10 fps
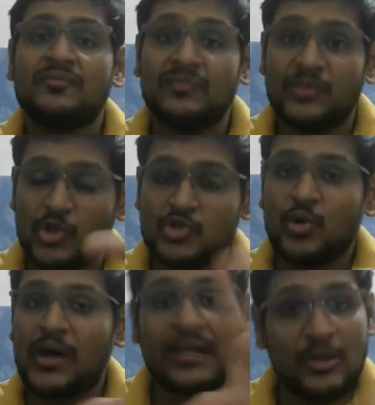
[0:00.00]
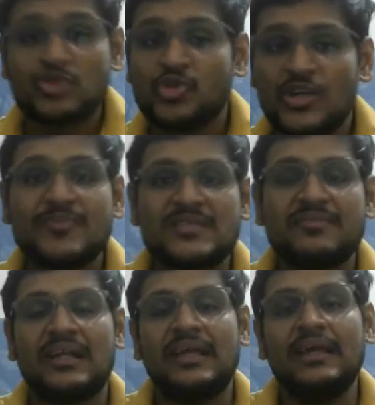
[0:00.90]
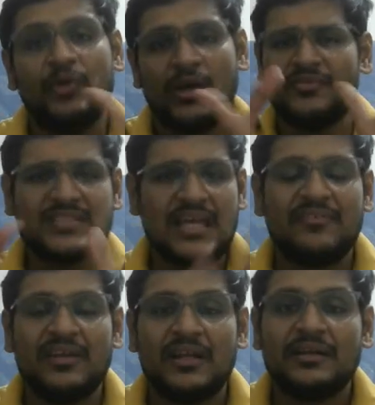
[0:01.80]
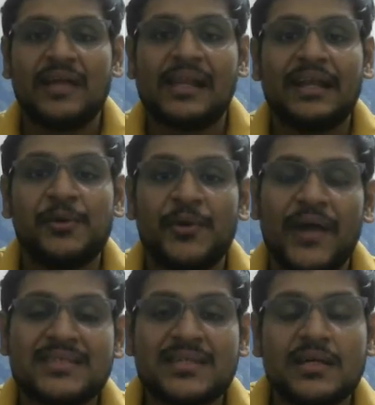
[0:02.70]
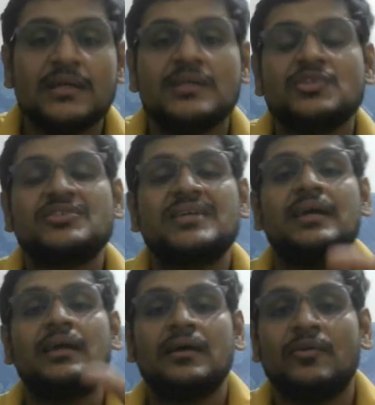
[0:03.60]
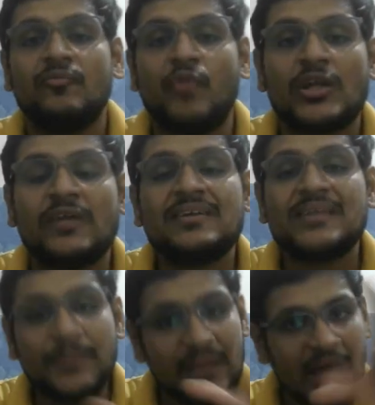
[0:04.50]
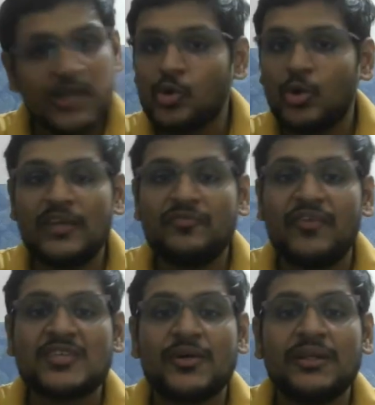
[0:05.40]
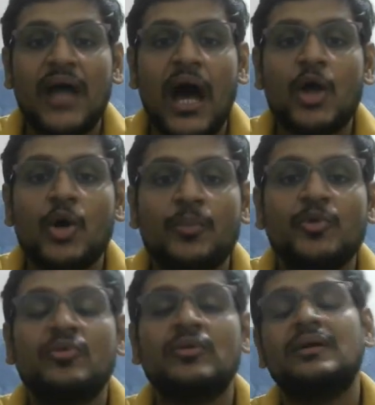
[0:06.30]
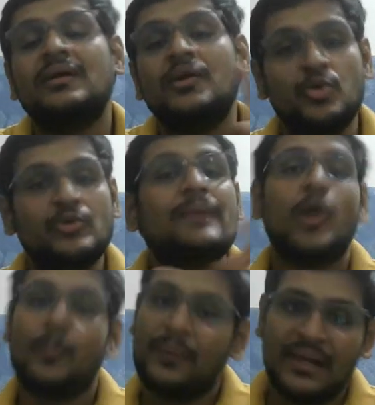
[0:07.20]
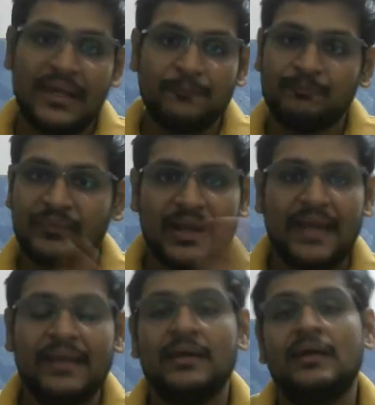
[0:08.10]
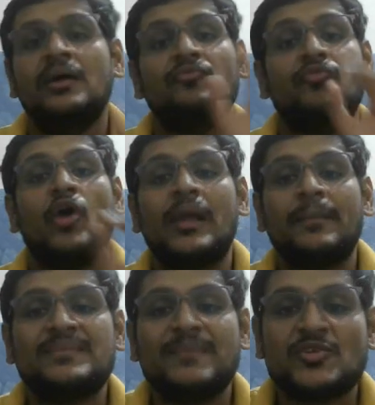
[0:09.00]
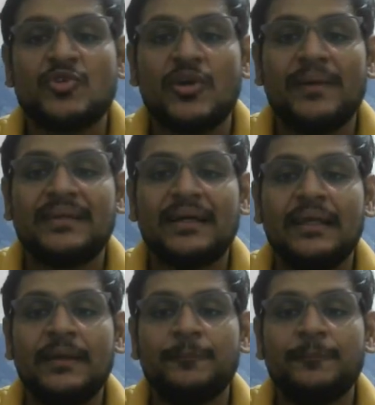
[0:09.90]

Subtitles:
those who are new students specifically, okay, first I will target you guys. So see, whatever subject I told in phase one, I hope you do that properly, right? For MSP student, basically